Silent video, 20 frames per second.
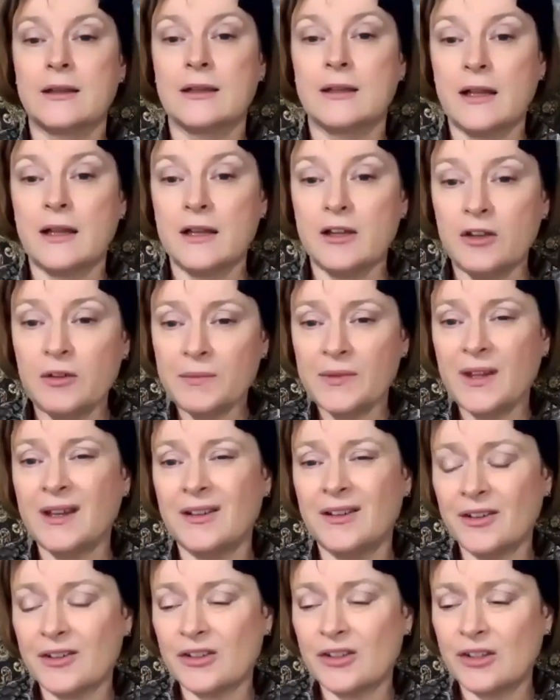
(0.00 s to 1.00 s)
I hope that
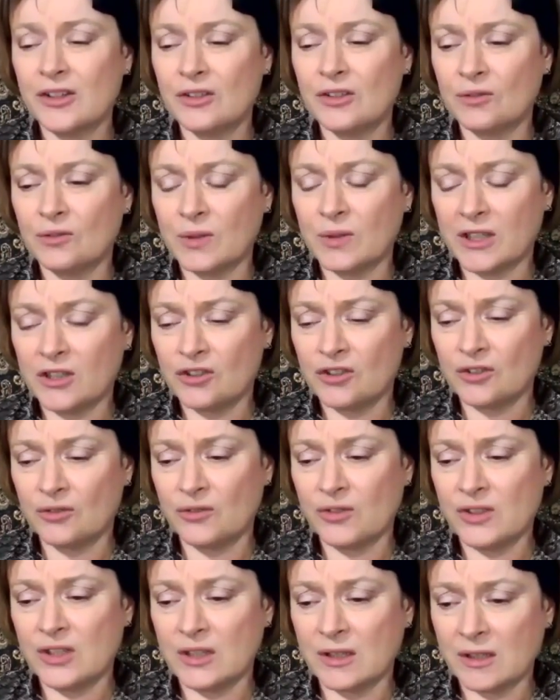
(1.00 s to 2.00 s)
answers your question, or
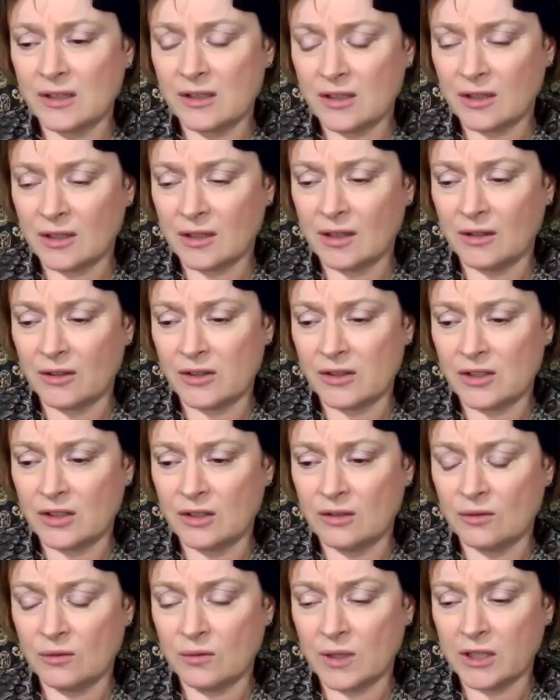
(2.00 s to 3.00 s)
starts to answer
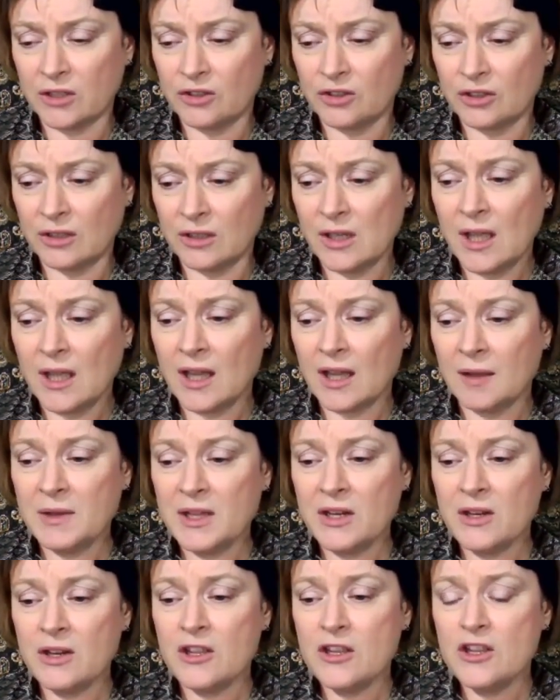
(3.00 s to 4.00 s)
your question. I
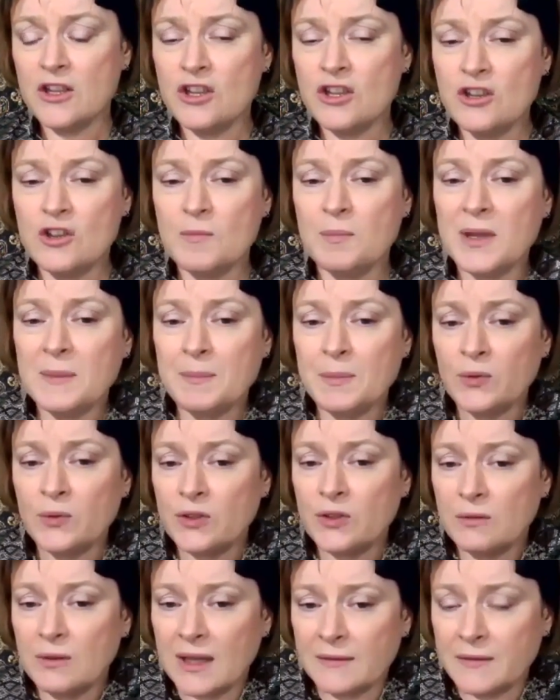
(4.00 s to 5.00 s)
mean, people
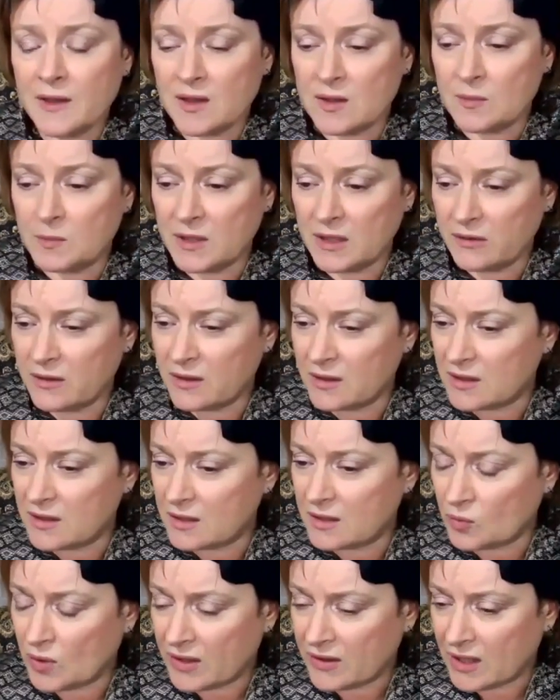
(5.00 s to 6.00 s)
do have
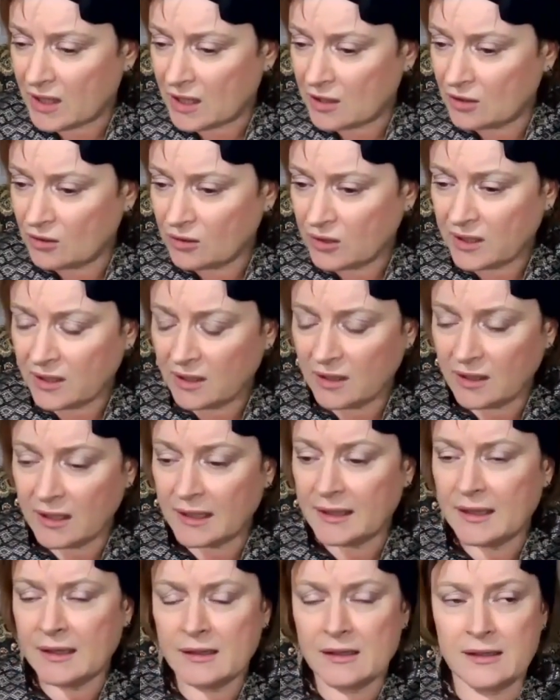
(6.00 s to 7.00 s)
experiences where they're looking
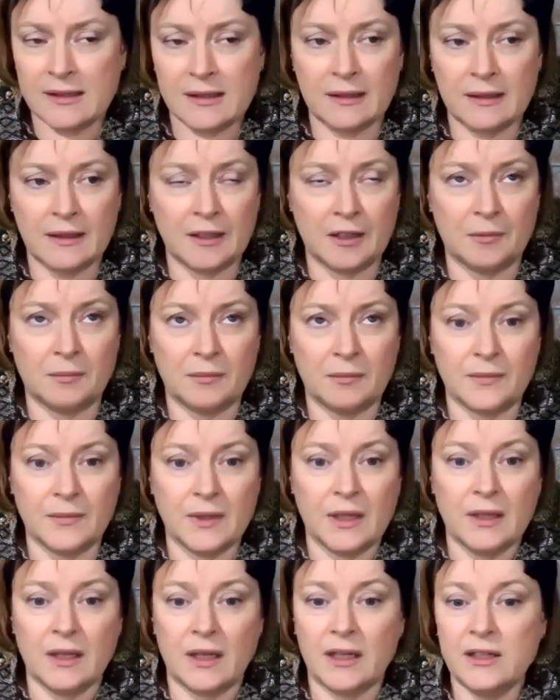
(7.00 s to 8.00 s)
at,
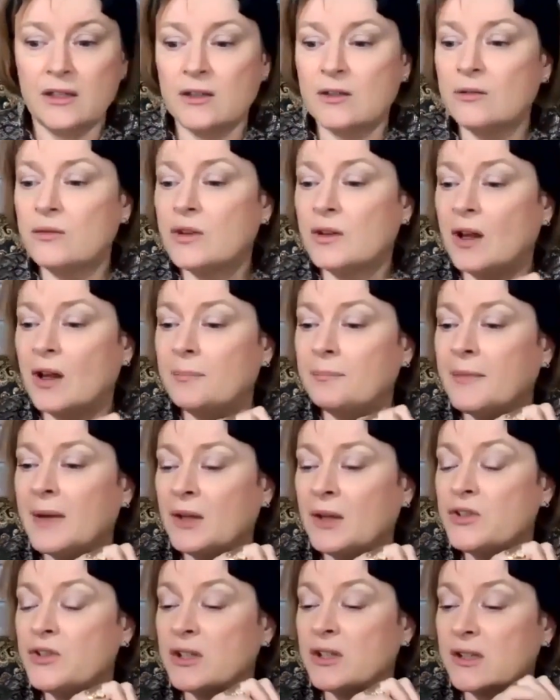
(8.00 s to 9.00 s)
I don't know, a
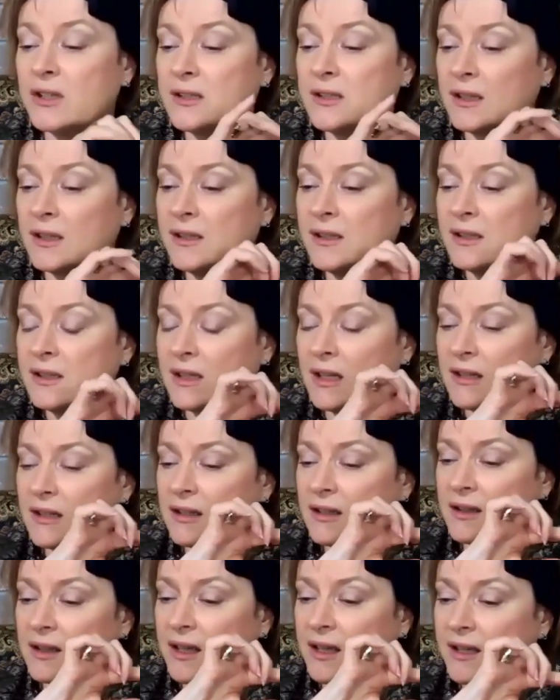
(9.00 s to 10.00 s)
mountain at sunset,
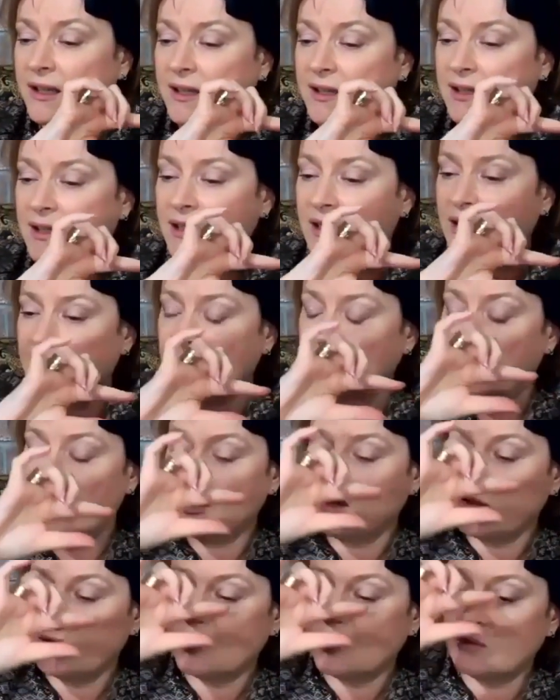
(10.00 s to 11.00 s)
and they see
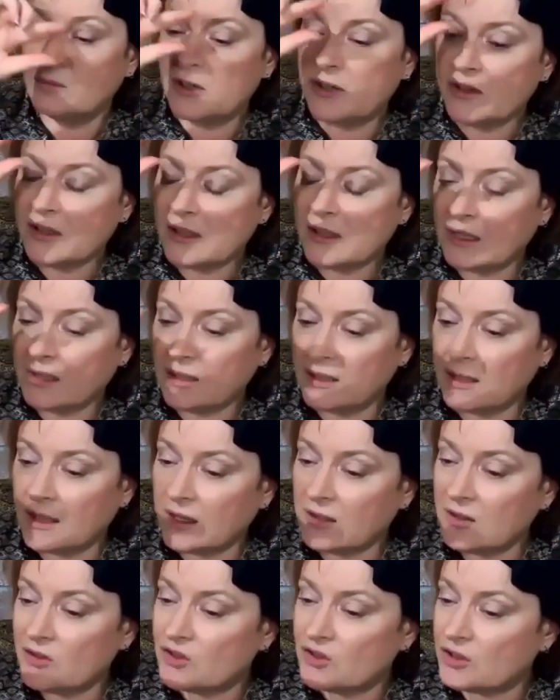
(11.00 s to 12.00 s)
almost like an
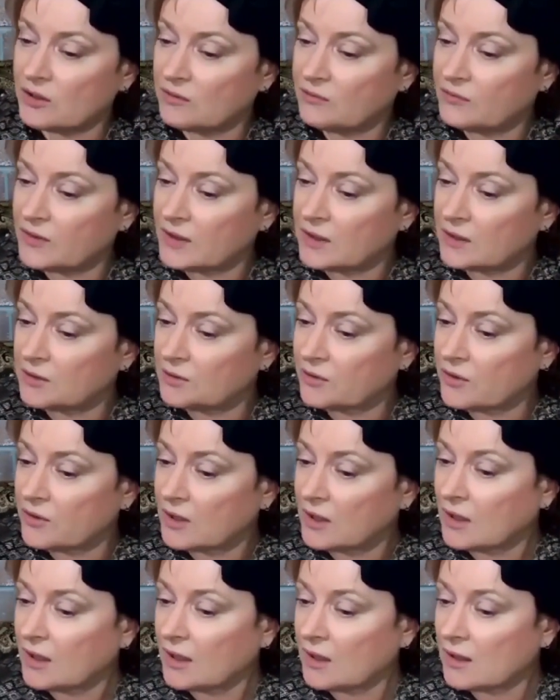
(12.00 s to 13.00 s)
energy field
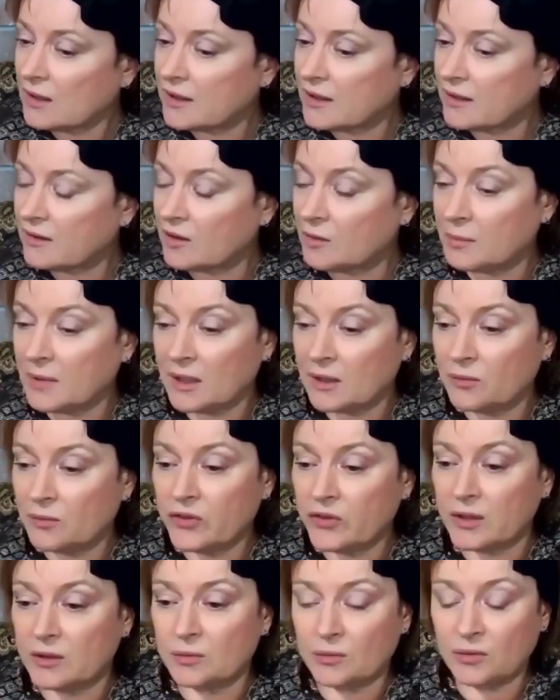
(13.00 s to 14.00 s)
hugging the
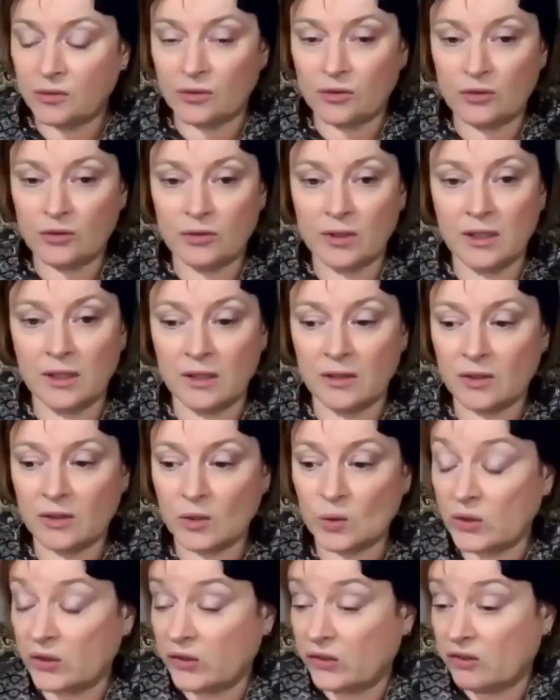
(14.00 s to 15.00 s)
mountain or the trees,
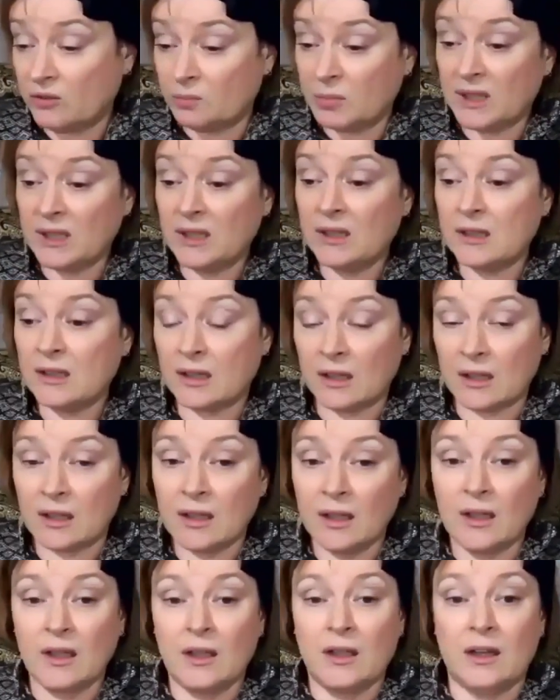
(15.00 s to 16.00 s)
or a speaker,
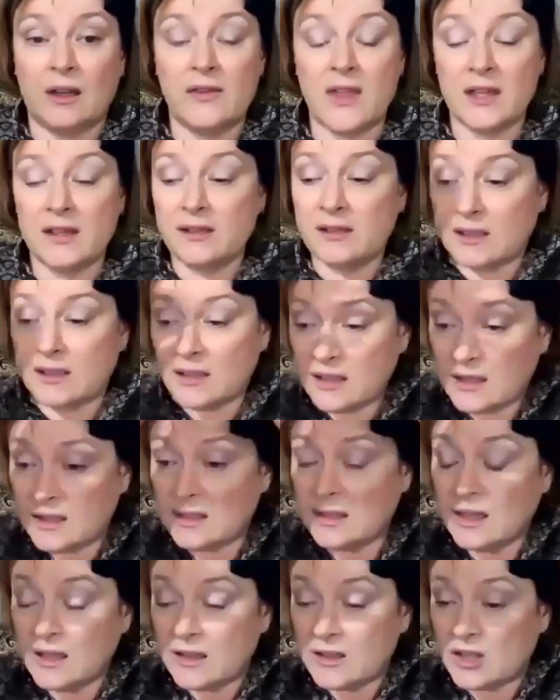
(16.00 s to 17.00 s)
and they
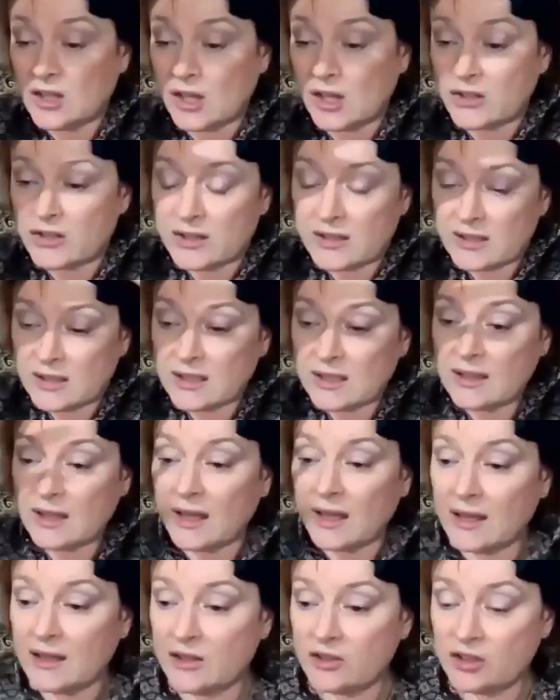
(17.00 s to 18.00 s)
start to see
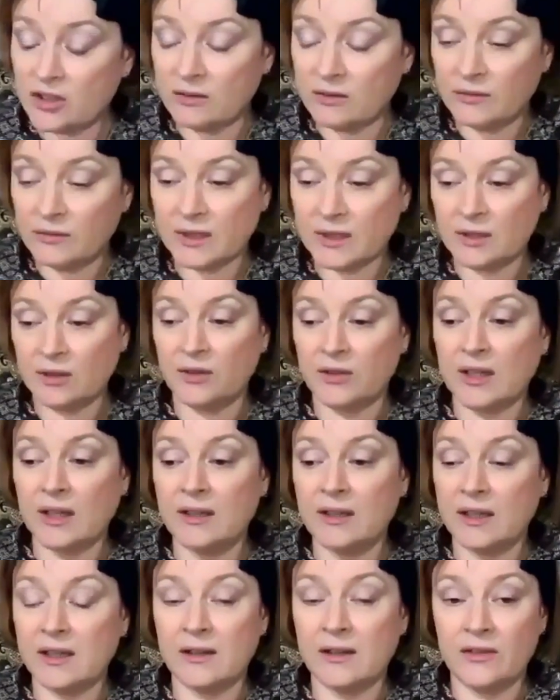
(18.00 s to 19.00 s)
the energy field,
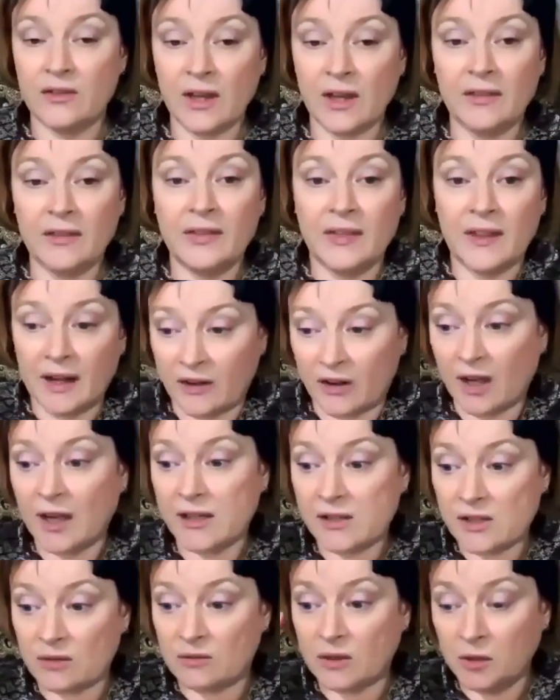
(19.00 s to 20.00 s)
and their
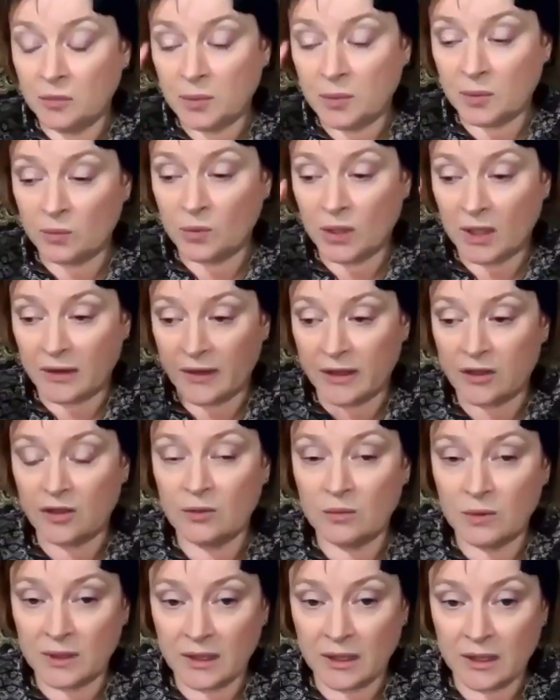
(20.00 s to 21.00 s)
eyes are open while they're
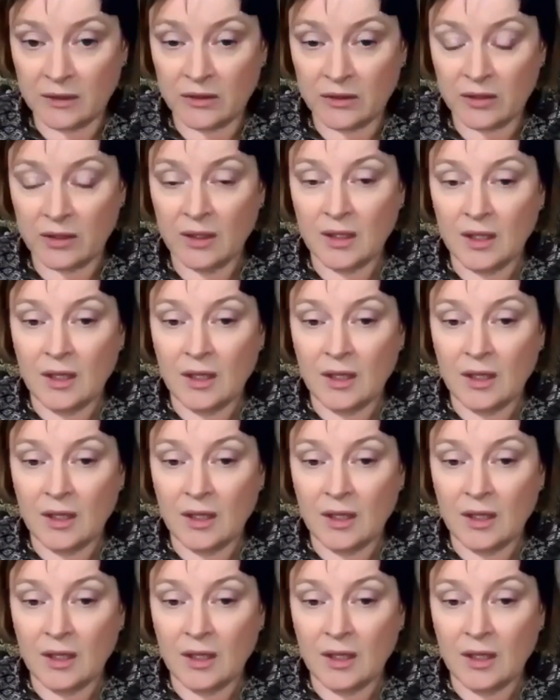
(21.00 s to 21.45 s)
doing it.